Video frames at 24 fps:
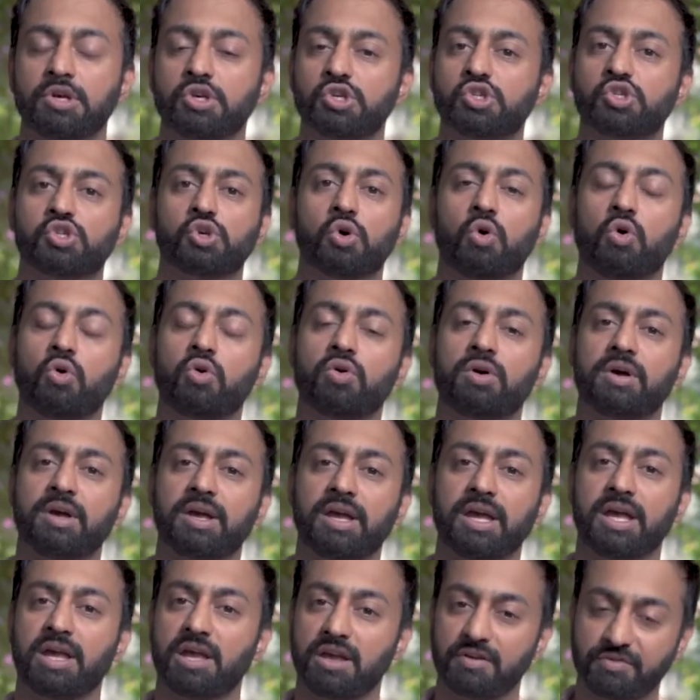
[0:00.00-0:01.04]
So
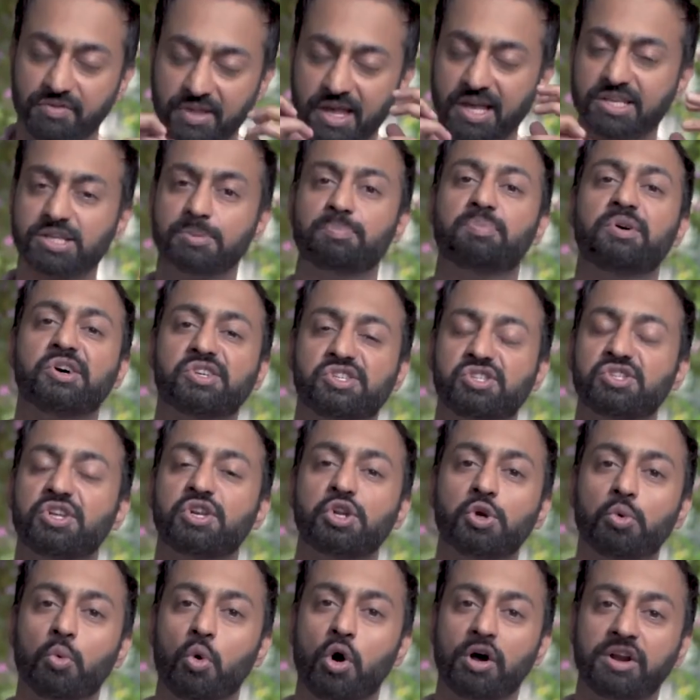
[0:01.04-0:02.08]
if there's a person that
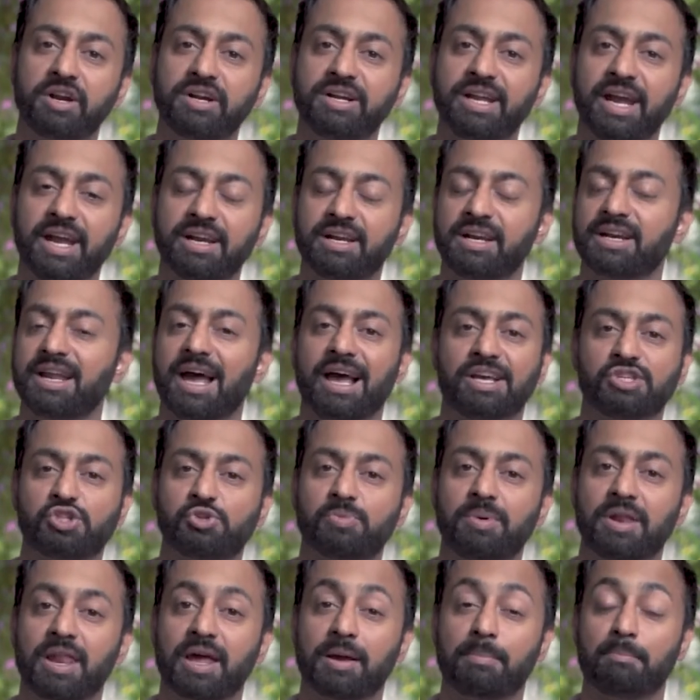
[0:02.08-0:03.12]
you want to date, it has to
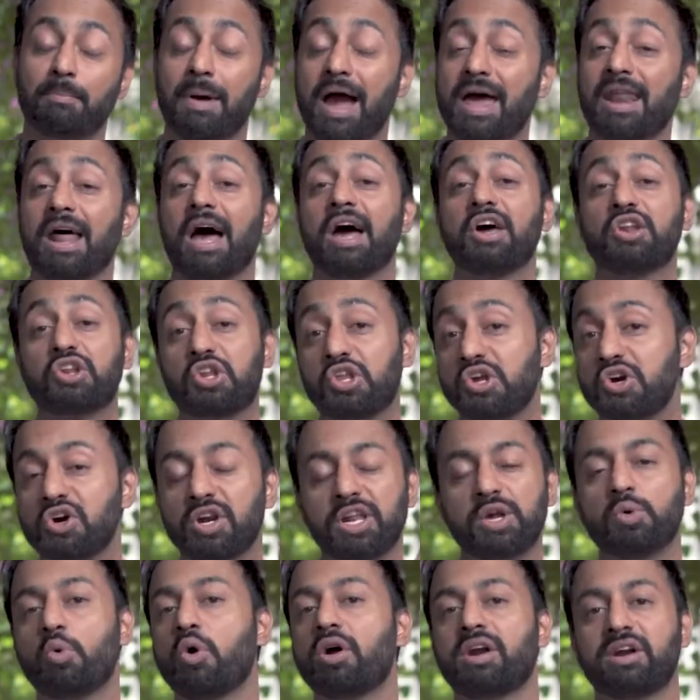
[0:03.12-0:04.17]
be like, man, I
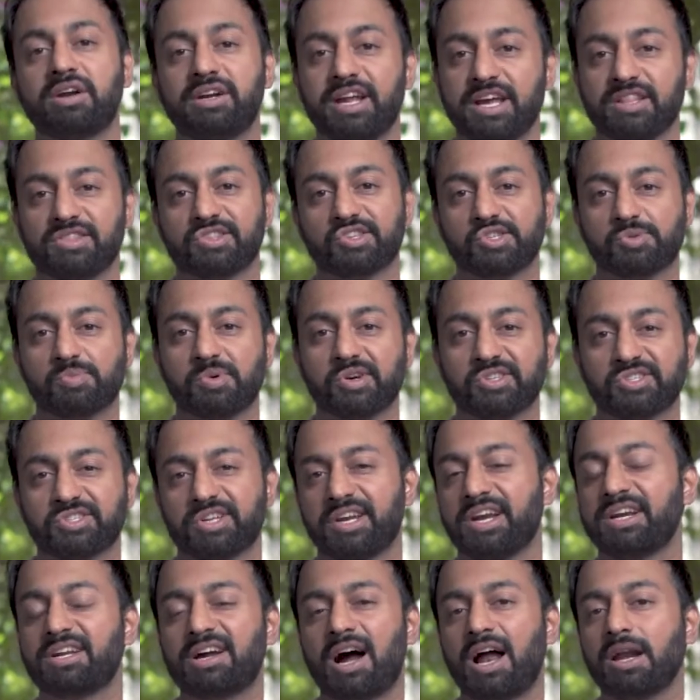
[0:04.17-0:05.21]
really want to date this person.
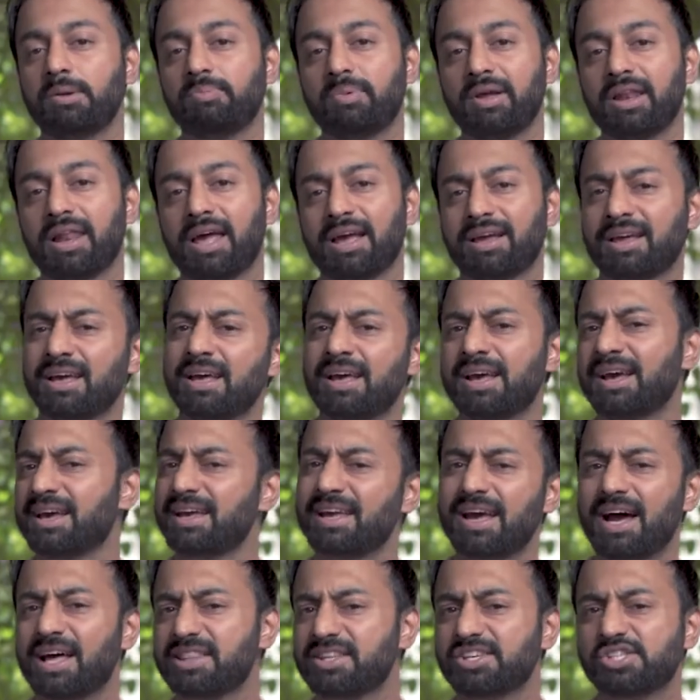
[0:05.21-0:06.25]
It can't be like,
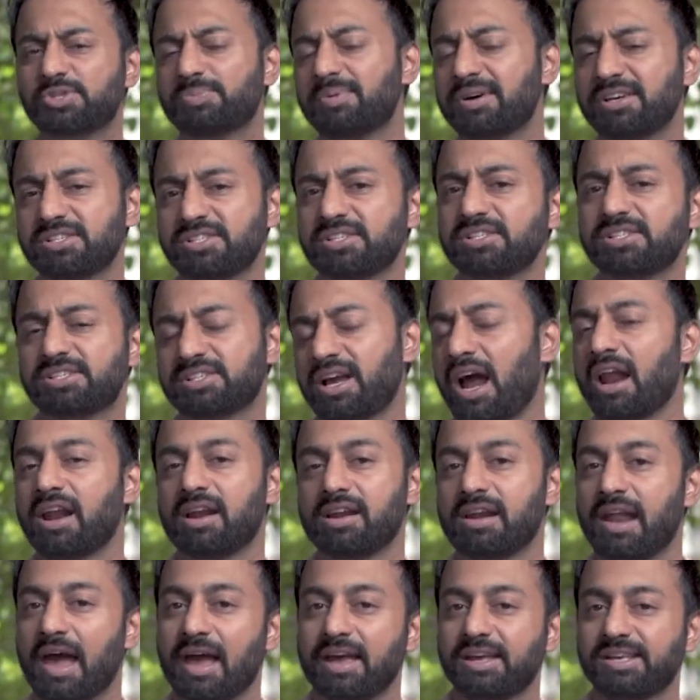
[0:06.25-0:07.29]
yeah, this person's kind
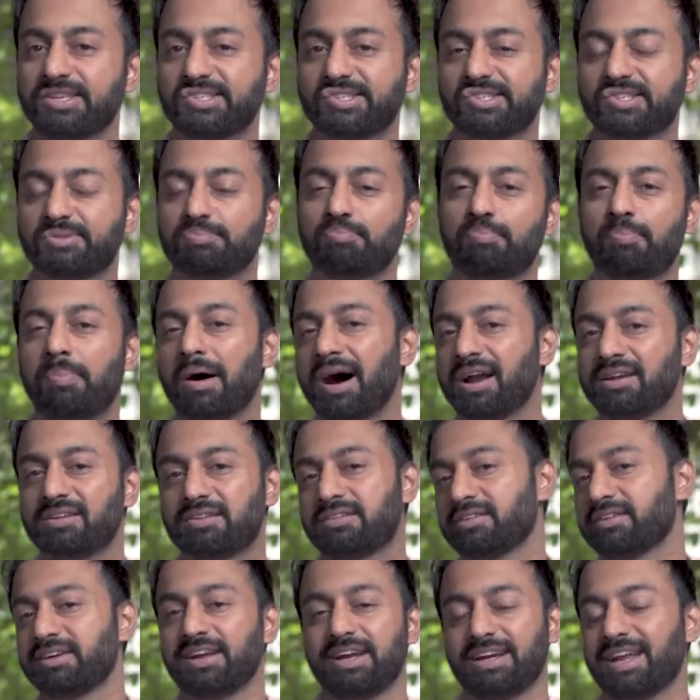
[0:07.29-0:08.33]
of nice,
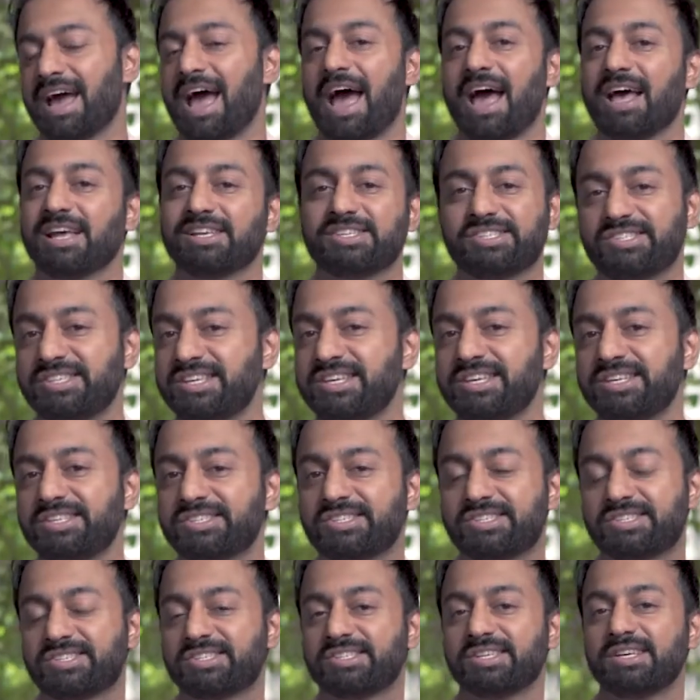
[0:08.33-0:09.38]
but it has
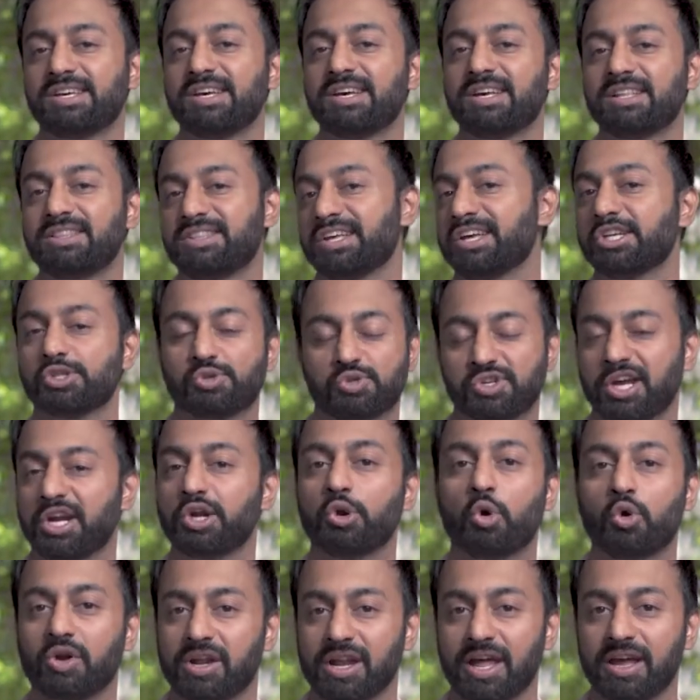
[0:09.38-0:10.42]
these things which I
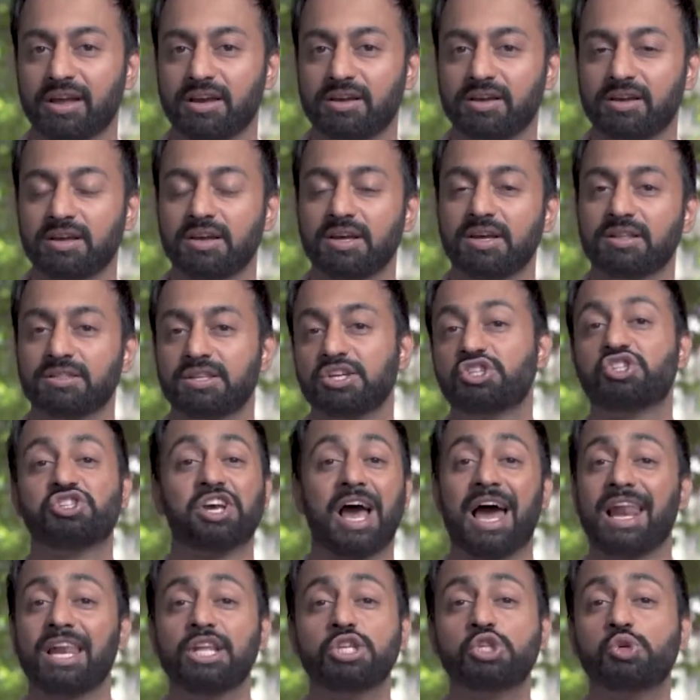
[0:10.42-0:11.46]
don't like. The
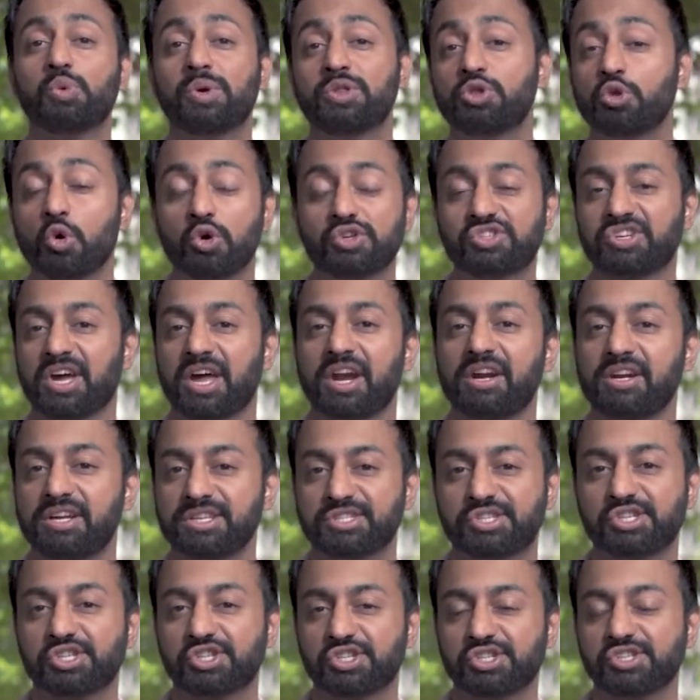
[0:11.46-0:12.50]
challenge with those kind of
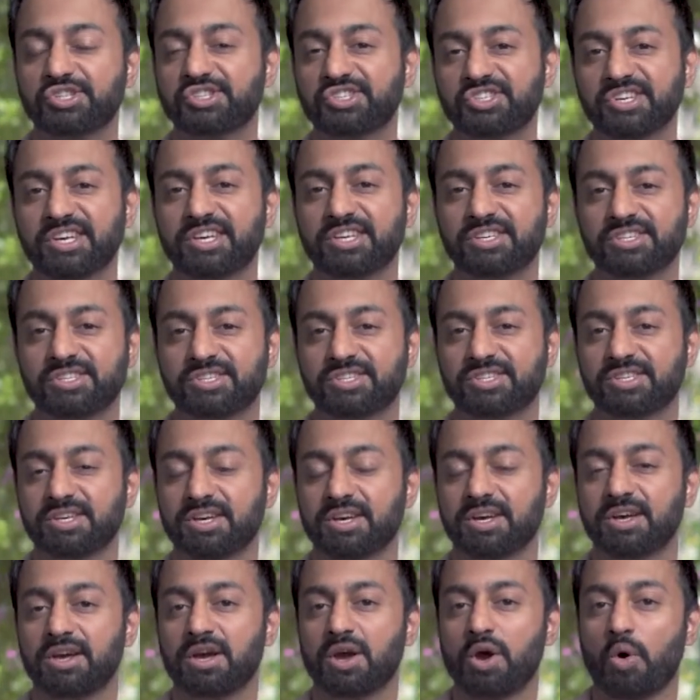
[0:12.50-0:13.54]
decisions is
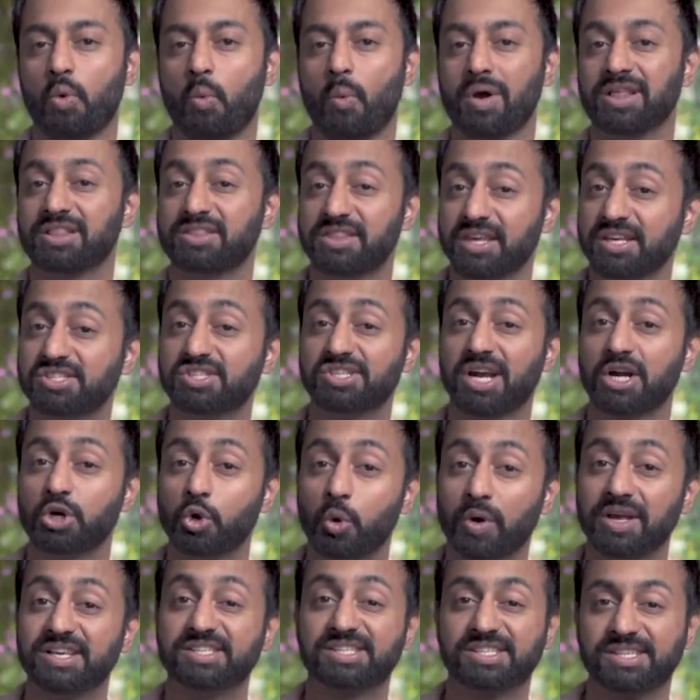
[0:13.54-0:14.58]
when things start
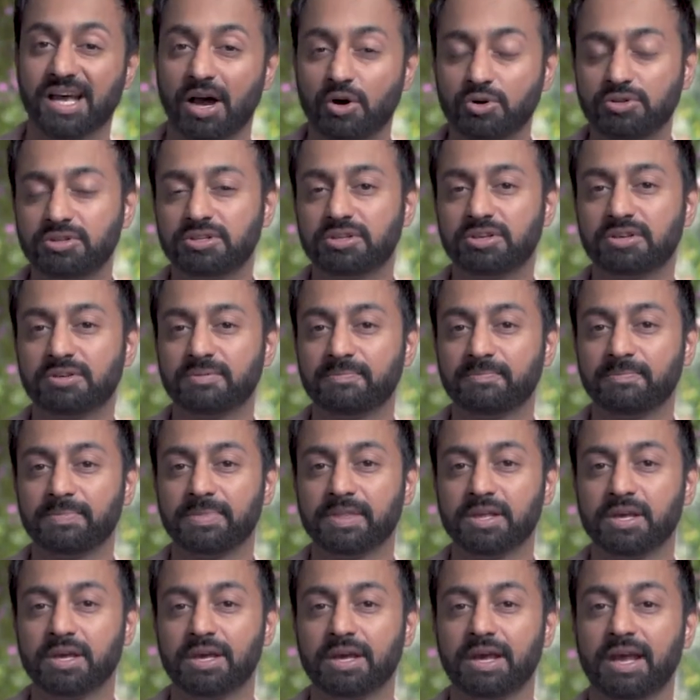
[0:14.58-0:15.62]
going south,
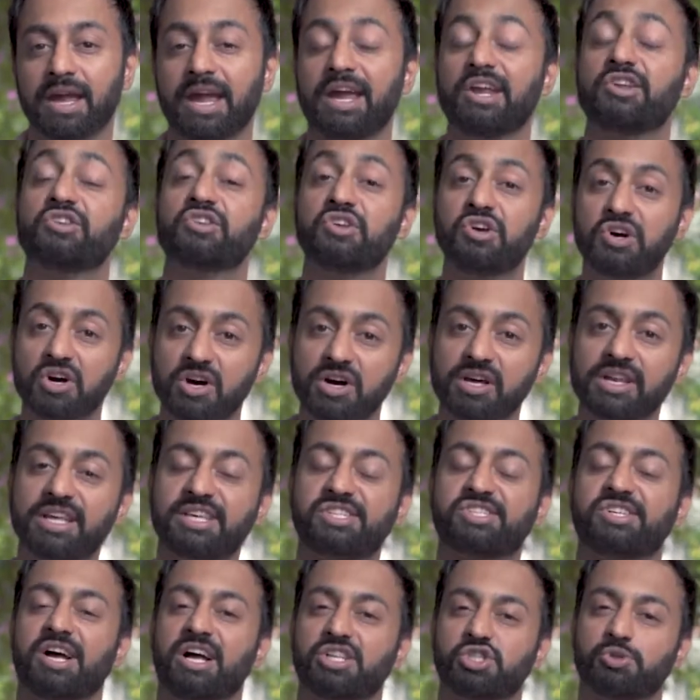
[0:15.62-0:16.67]
it really
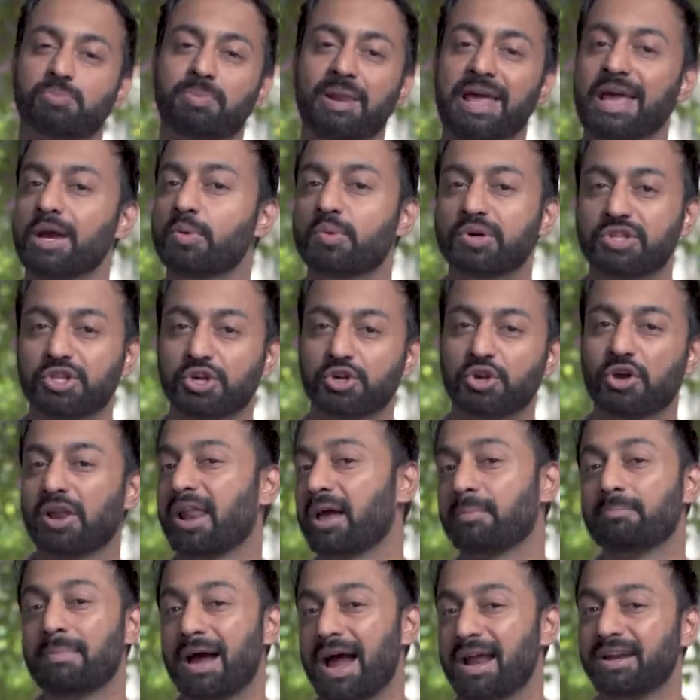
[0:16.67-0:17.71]
starts playing with you. You're
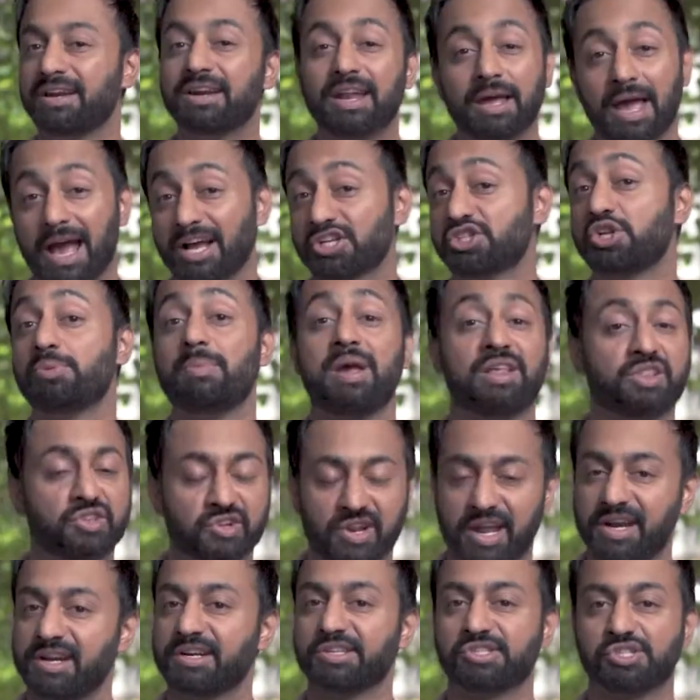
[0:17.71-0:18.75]
like, man, did I actually make the
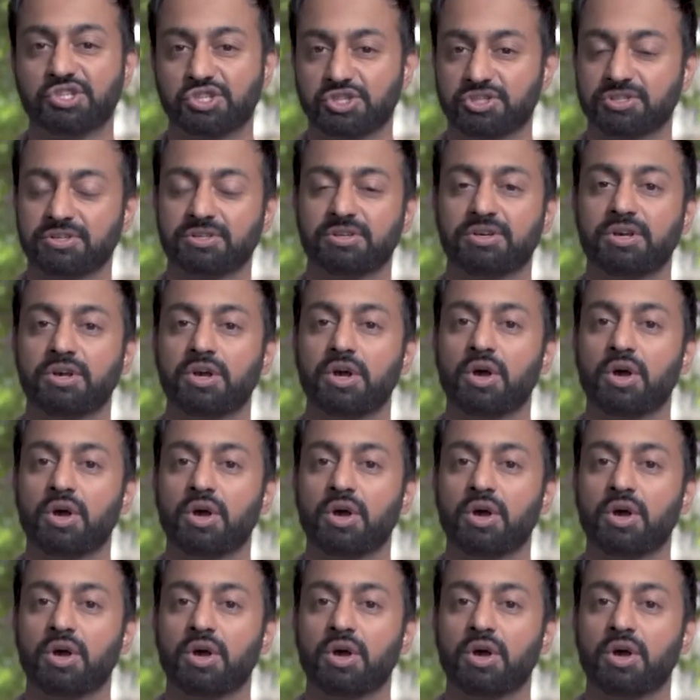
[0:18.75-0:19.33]
right decision?